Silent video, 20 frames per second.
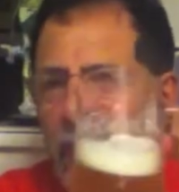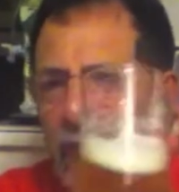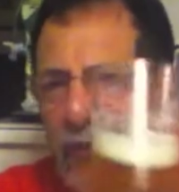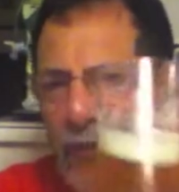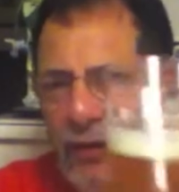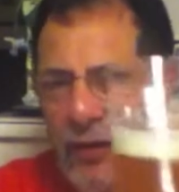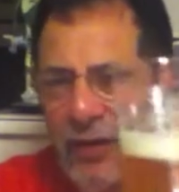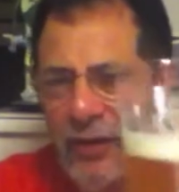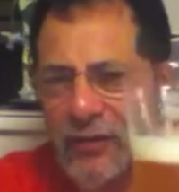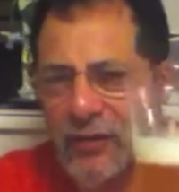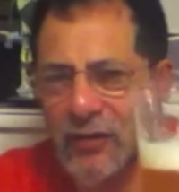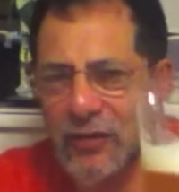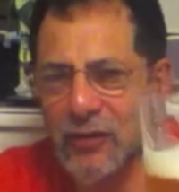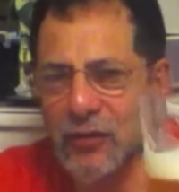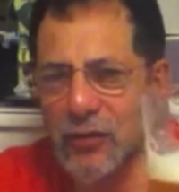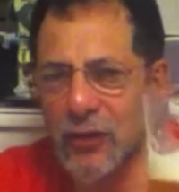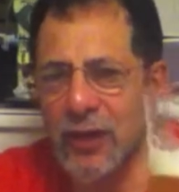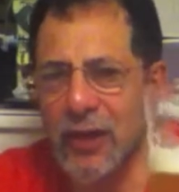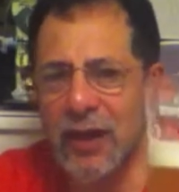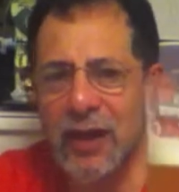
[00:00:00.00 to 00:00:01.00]
Very easy
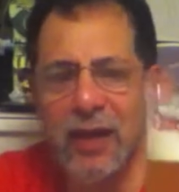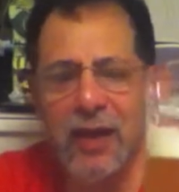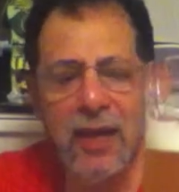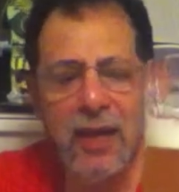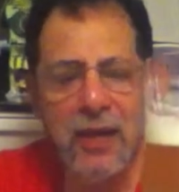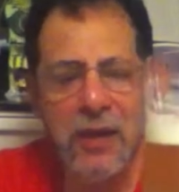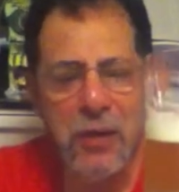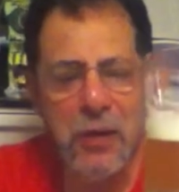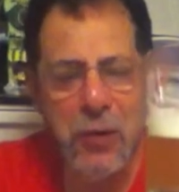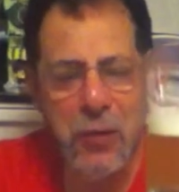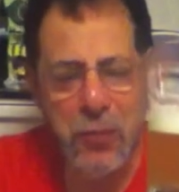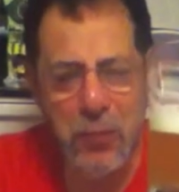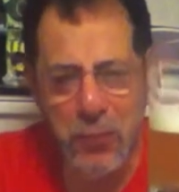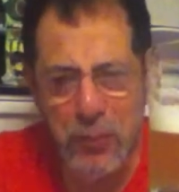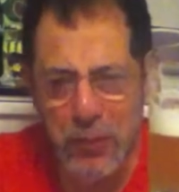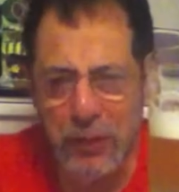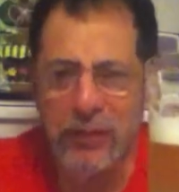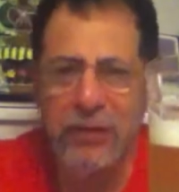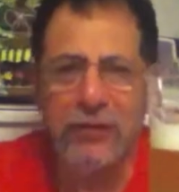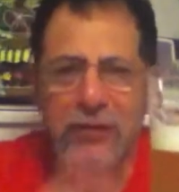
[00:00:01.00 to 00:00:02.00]
drinking,
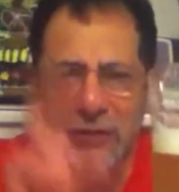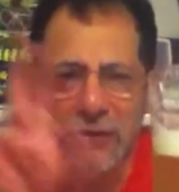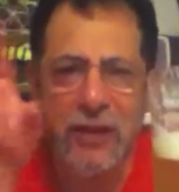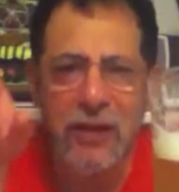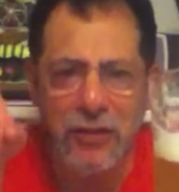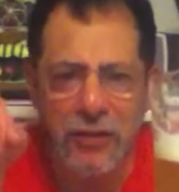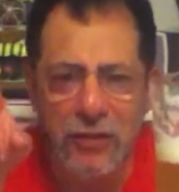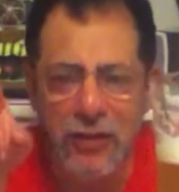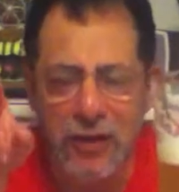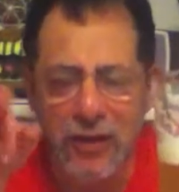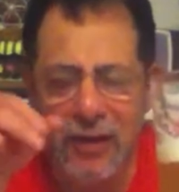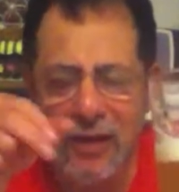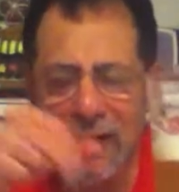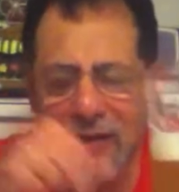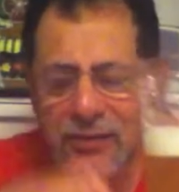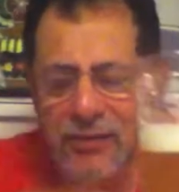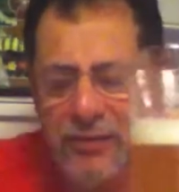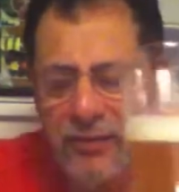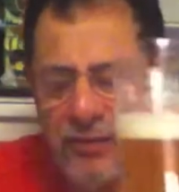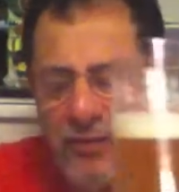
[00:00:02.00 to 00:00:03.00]
but it
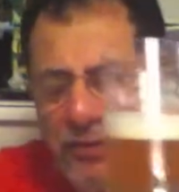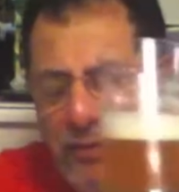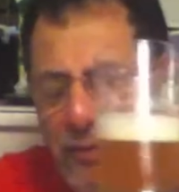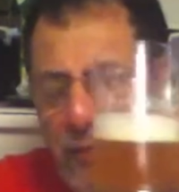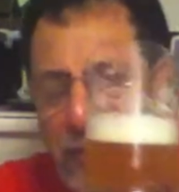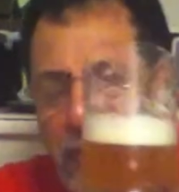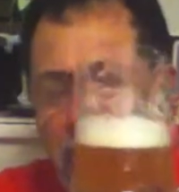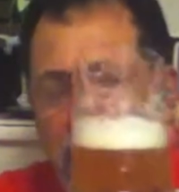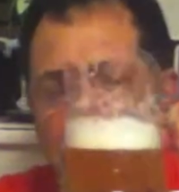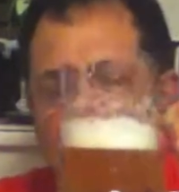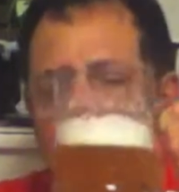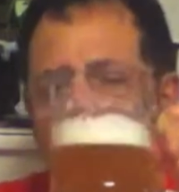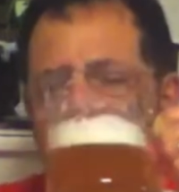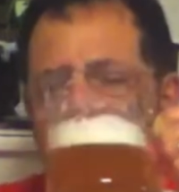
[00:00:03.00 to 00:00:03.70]
has a degree of